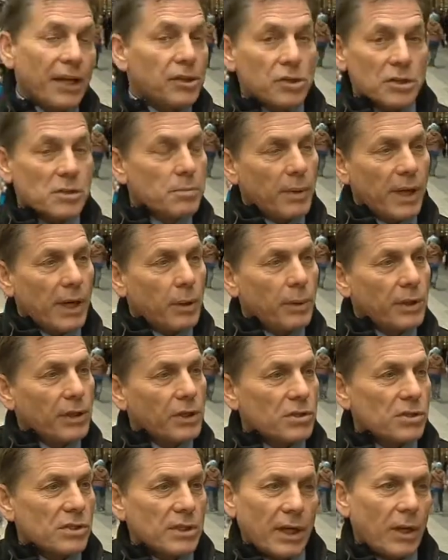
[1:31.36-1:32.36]
And just bear with
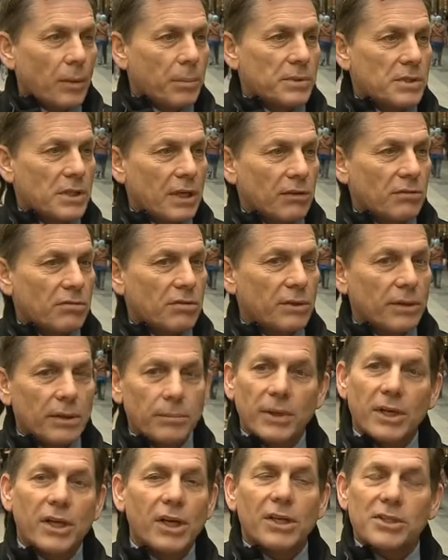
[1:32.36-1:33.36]
us and help us get through it,
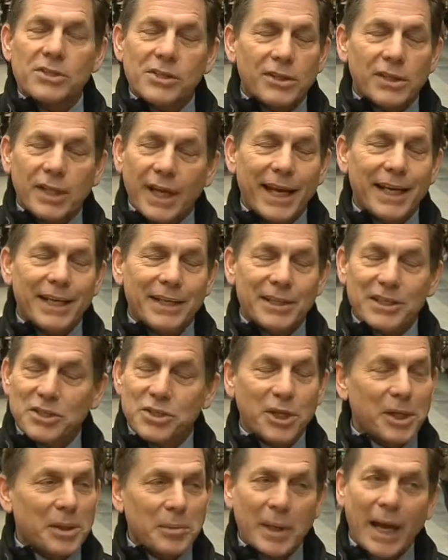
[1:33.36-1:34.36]
because at the end it's
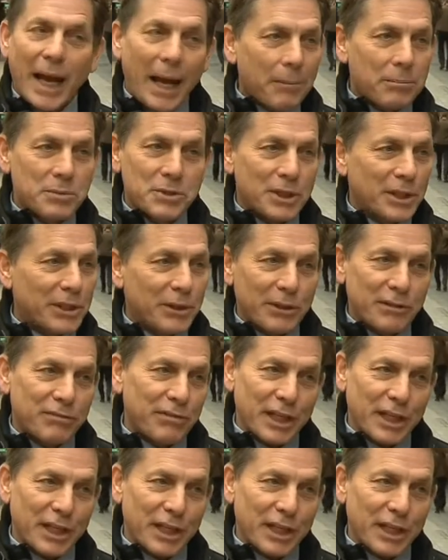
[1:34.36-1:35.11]
going to be absolutely